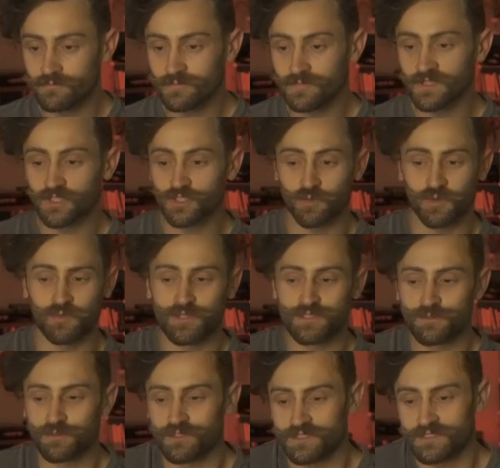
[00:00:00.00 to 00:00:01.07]
So what do we
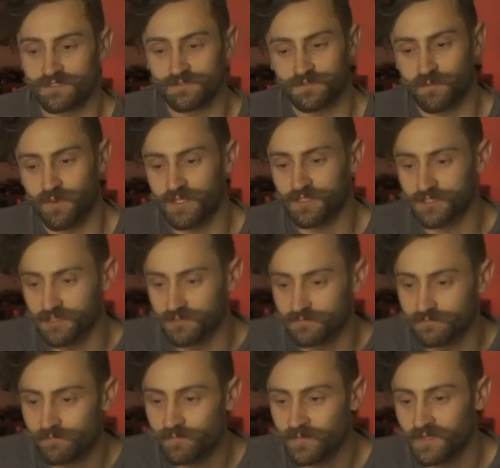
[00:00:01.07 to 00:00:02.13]
do with this information?
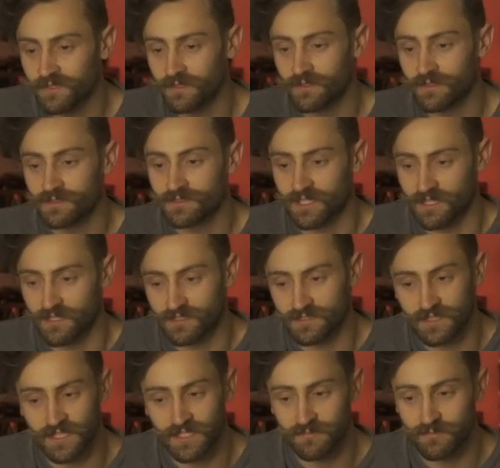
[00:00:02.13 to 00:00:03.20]
Setting
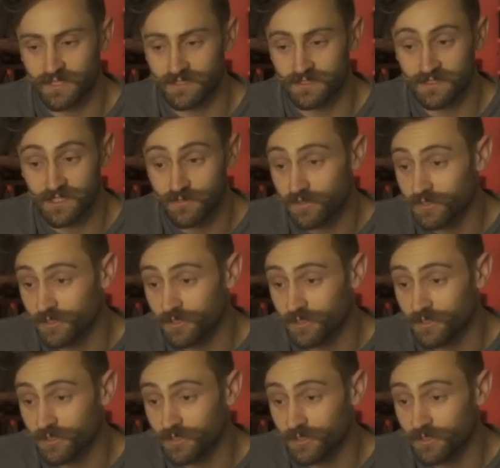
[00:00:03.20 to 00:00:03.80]
aside my secret